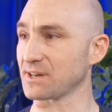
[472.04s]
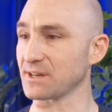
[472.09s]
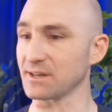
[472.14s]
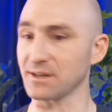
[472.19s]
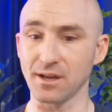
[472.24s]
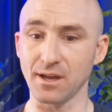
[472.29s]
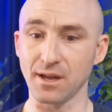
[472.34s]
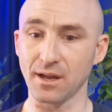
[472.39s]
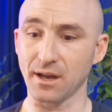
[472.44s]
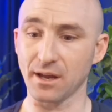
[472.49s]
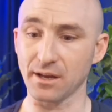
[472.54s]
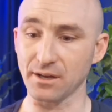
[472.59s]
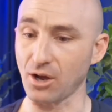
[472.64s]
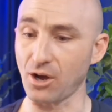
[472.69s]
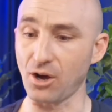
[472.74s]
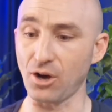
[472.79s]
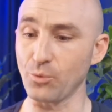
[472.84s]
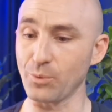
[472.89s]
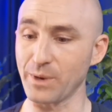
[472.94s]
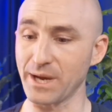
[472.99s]
it, and
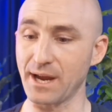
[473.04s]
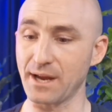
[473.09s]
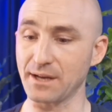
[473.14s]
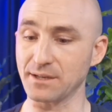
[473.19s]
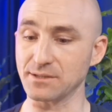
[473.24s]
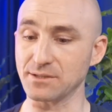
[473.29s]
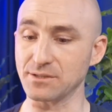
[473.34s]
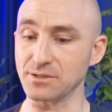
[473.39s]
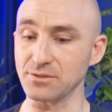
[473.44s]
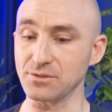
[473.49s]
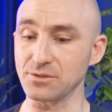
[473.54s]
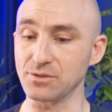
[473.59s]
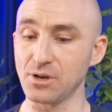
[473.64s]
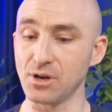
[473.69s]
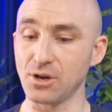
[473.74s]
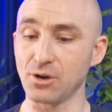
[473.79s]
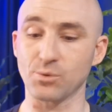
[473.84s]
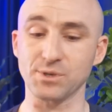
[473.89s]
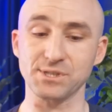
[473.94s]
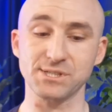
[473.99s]
all we had to
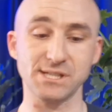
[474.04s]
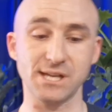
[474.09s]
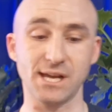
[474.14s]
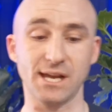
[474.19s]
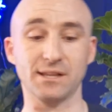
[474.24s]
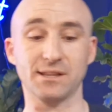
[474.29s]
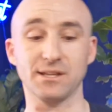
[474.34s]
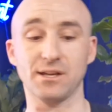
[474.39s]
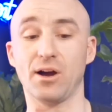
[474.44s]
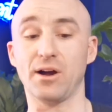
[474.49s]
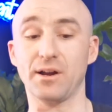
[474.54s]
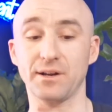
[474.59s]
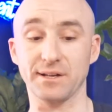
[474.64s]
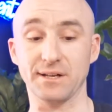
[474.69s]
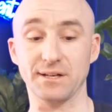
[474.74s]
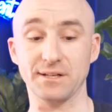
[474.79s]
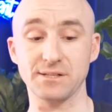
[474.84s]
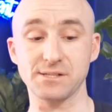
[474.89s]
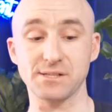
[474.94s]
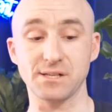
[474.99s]
do was take the
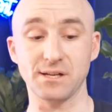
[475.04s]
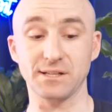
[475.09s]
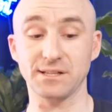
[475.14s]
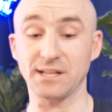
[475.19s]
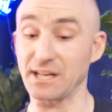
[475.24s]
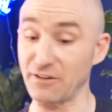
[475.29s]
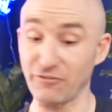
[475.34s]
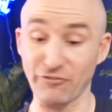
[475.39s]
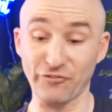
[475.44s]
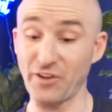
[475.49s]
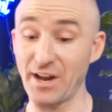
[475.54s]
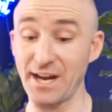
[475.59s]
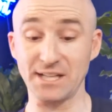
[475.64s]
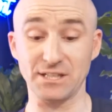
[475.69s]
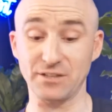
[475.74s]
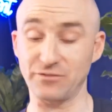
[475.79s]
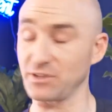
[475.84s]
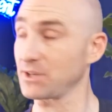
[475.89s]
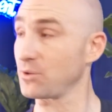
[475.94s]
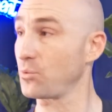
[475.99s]
audience that
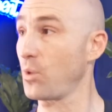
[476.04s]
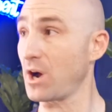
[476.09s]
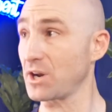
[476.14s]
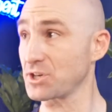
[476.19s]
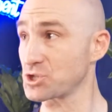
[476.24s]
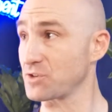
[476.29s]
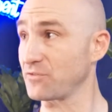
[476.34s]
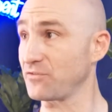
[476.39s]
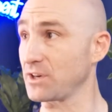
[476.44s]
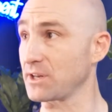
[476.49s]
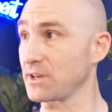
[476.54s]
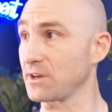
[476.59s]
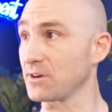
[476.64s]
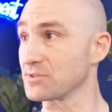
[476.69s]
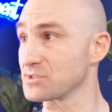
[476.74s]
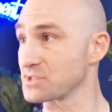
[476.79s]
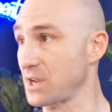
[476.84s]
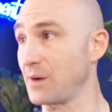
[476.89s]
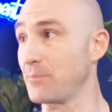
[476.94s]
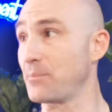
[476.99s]
effectively watched
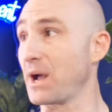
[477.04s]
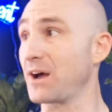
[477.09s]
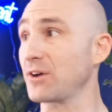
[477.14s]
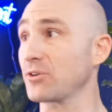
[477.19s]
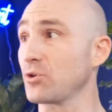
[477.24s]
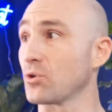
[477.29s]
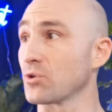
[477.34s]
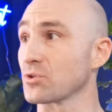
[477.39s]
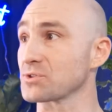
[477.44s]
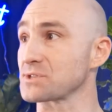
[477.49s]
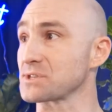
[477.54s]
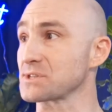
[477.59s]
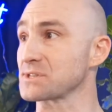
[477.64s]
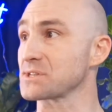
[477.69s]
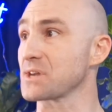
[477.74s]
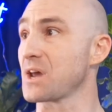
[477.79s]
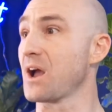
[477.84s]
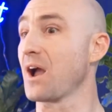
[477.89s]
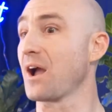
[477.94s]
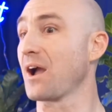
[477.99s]
videos about
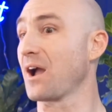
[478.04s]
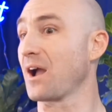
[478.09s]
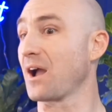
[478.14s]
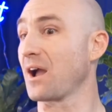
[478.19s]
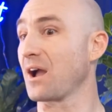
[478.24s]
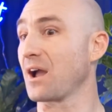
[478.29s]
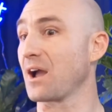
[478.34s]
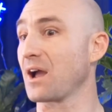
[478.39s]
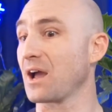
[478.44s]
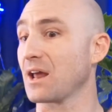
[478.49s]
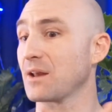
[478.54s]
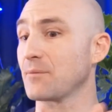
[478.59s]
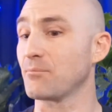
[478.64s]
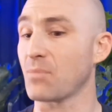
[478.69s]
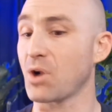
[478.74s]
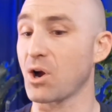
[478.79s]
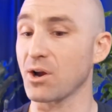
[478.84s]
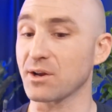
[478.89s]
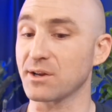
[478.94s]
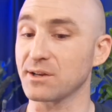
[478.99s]
horses and
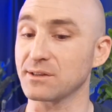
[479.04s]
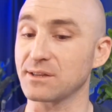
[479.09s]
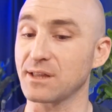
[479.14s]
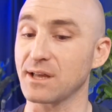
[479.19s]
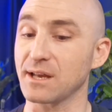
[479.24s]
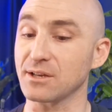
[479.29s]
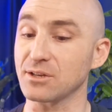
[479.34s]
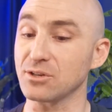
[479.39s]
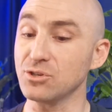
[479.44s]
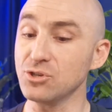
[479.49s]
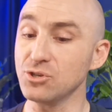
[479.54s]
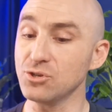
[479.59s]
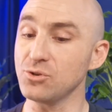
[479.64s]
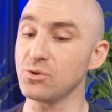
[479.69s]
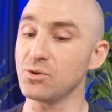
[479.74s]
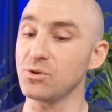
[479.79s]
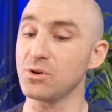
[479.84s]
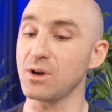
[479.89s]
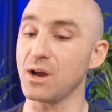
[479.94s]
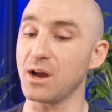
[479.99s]
market that
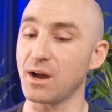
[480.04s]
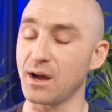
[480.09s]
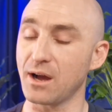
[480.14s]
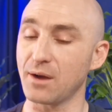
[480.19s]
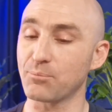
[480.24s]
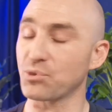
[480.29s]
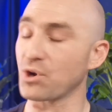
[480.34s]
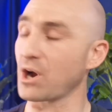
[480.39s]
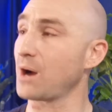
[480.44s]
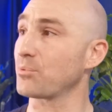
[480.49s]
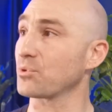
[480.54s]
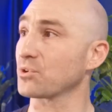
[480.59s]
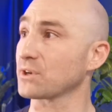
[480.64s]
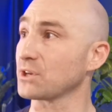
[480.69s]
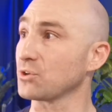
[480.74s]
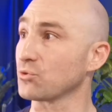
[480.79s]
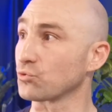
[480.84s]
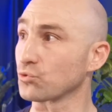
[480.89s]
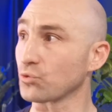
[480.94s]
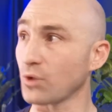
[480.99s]
new
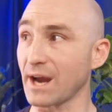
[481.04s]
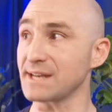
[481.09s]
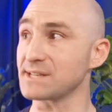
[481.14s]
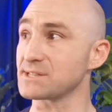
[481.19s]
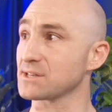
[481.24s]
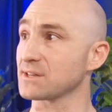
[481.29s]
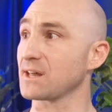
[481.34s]
property right to